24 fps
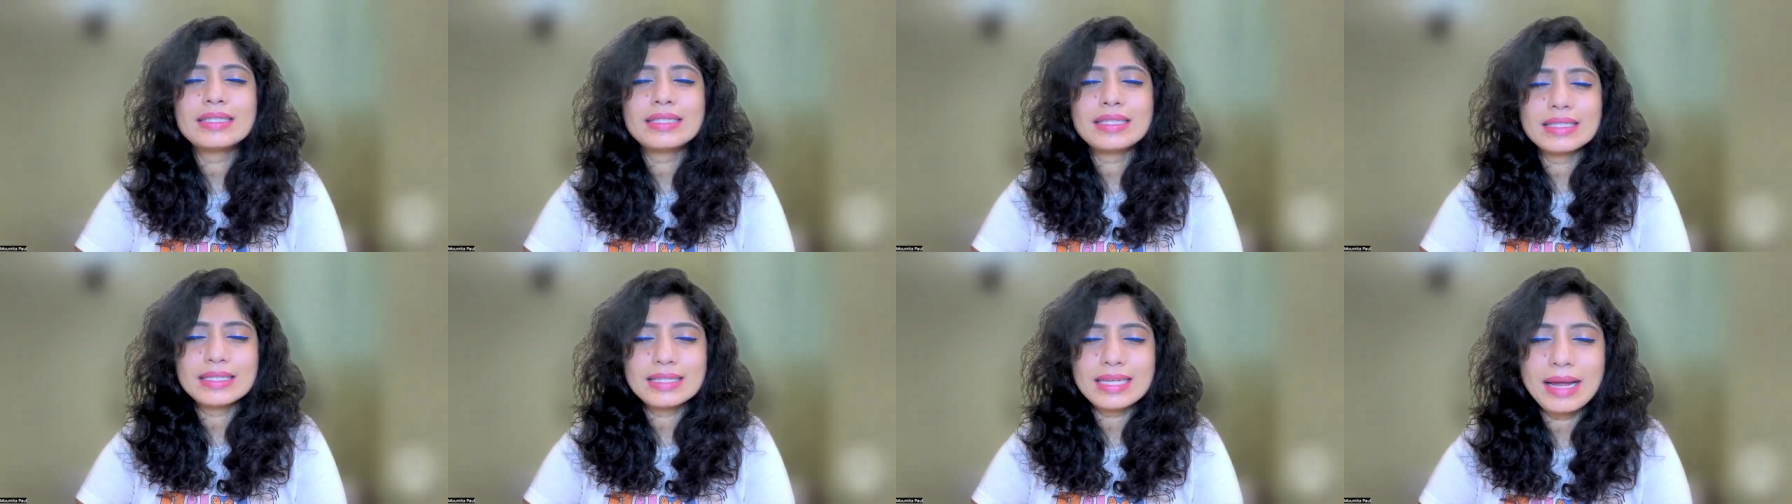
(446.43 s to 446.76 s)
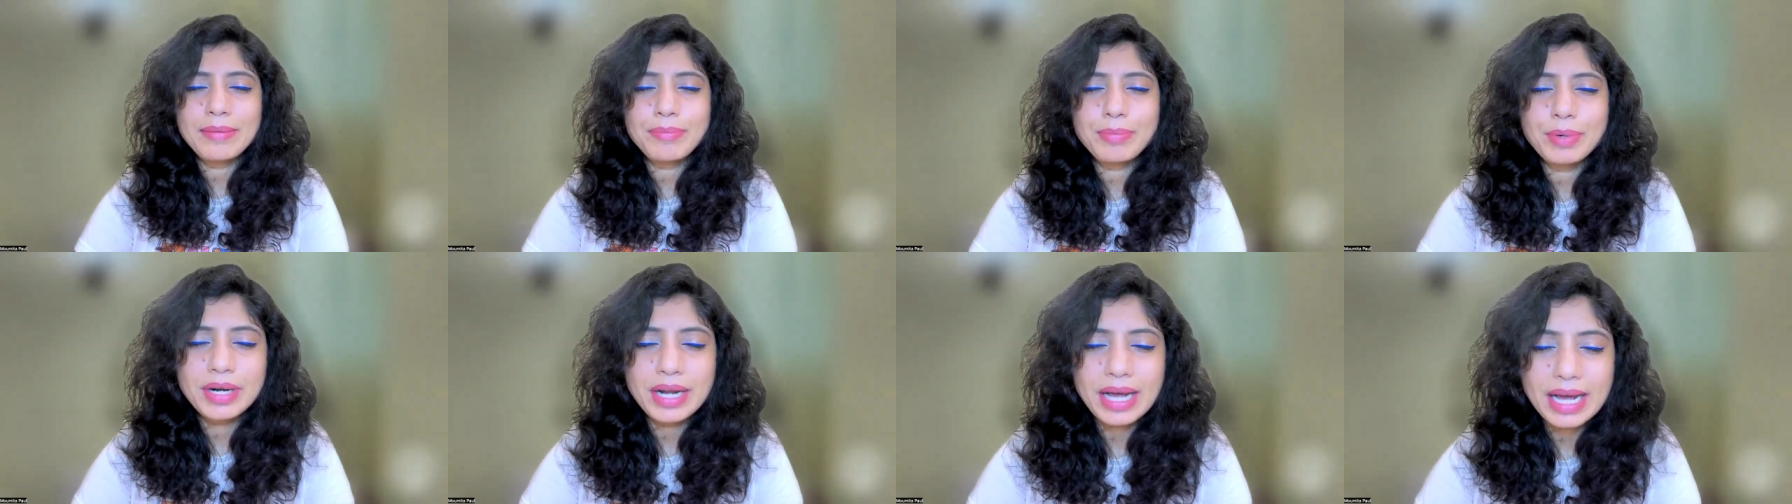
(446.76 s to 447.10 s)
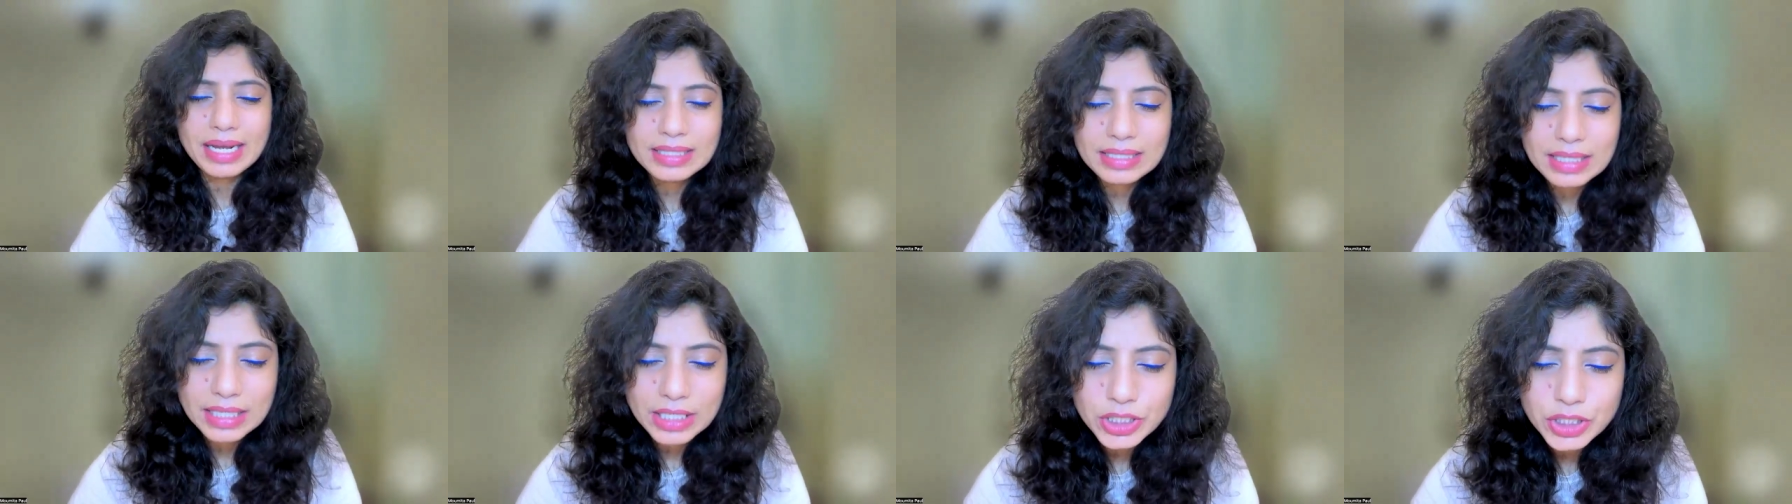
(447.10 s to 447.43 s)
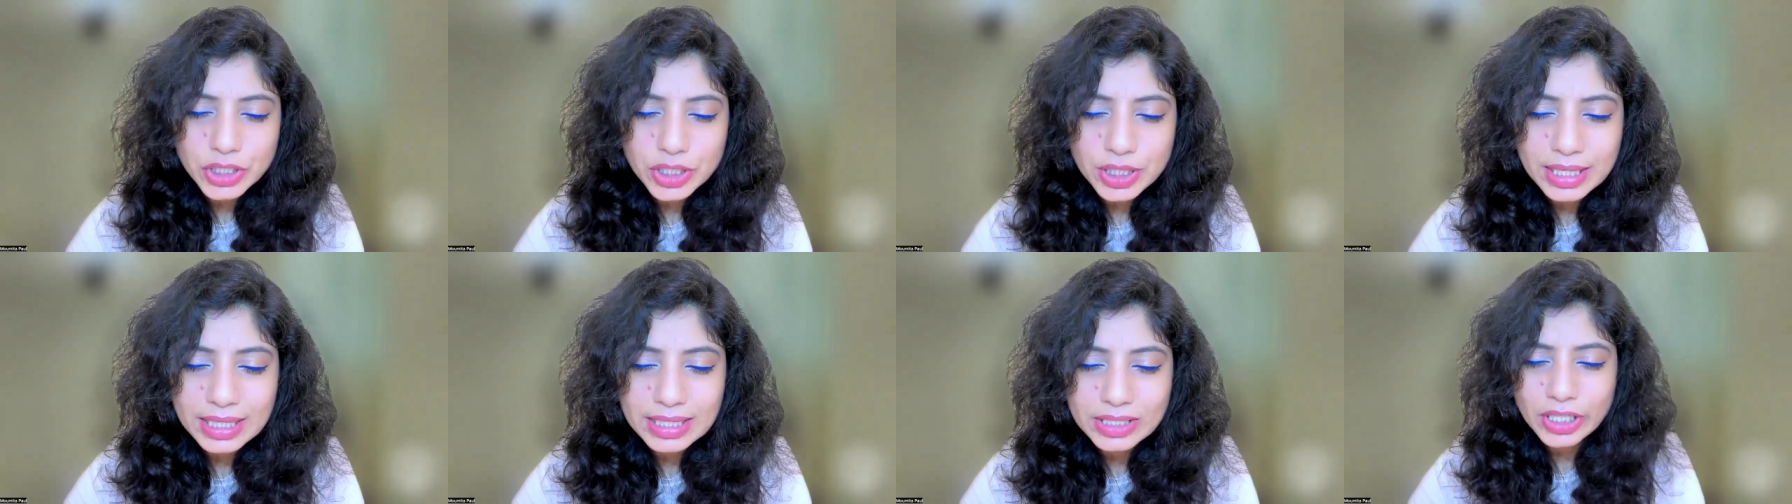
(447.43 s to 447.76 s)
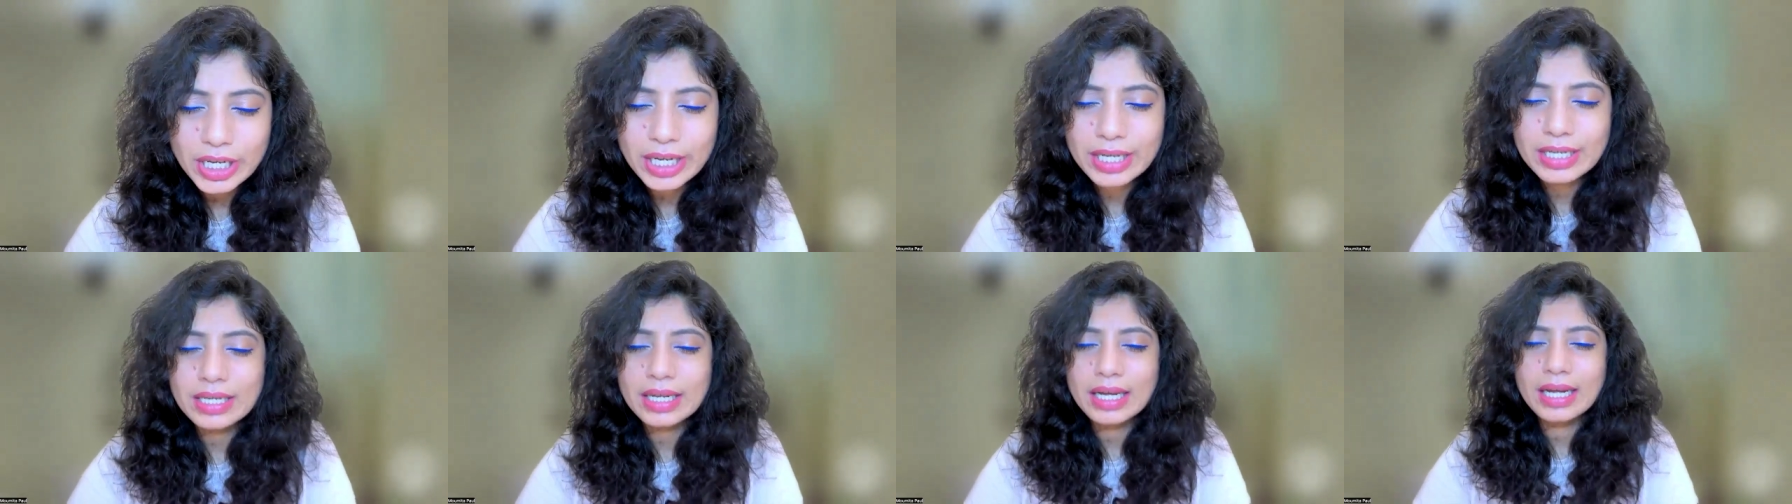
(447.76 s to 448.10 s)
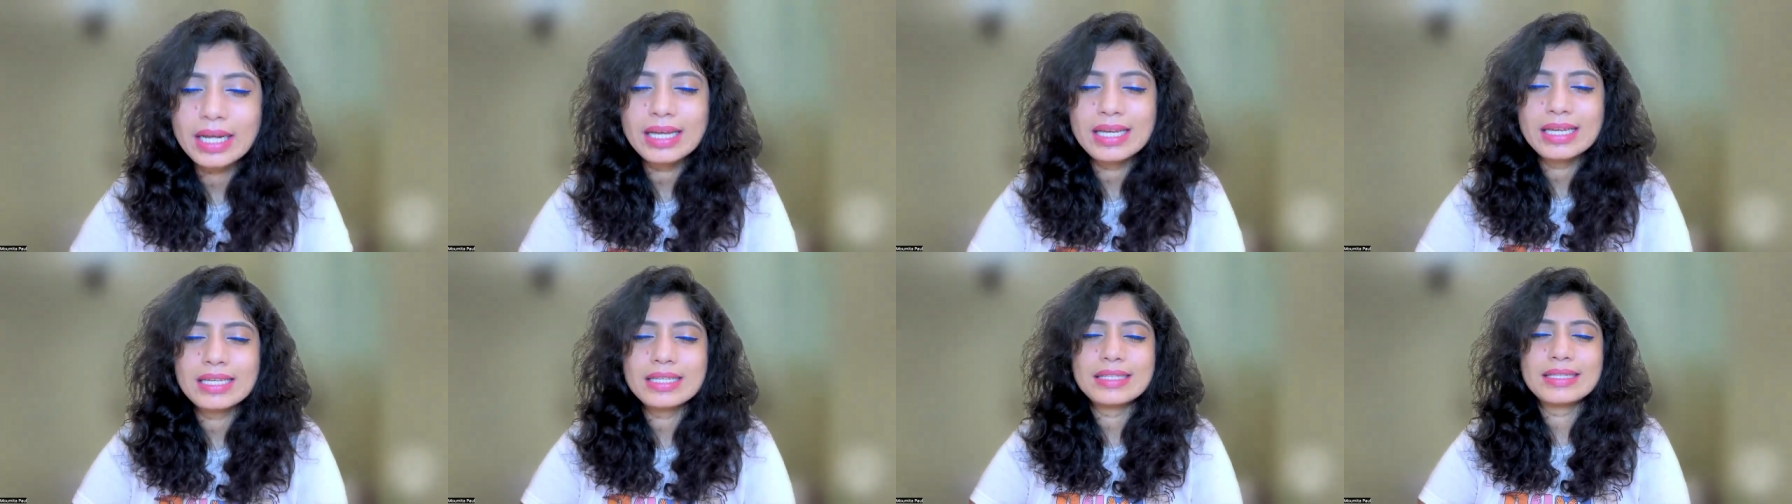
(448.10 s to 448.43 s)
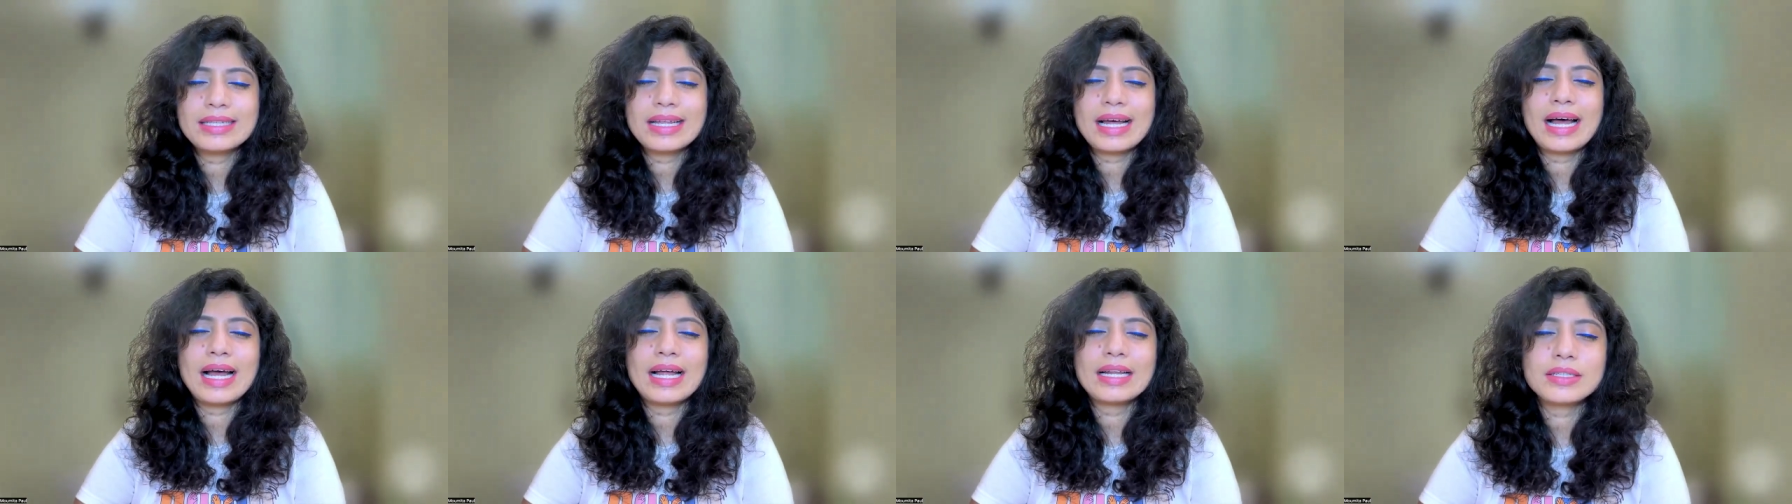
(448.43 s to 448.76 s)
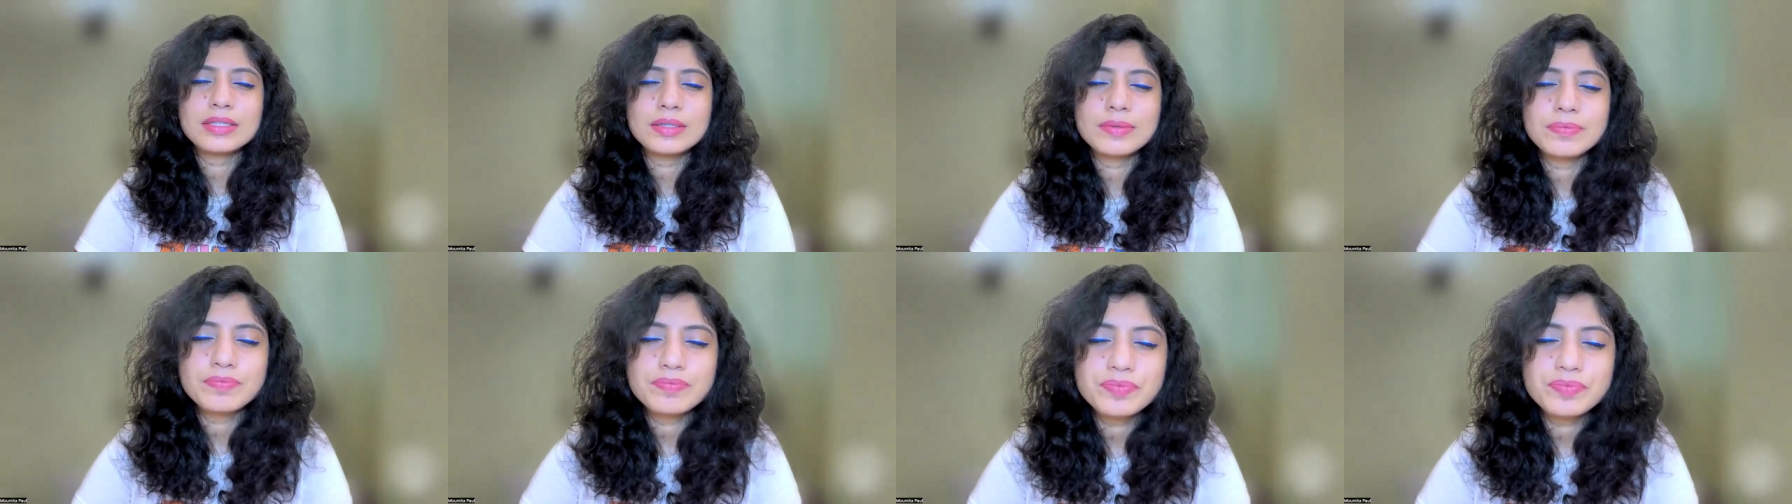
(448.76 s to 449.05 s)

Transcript: this hybridization agenda is that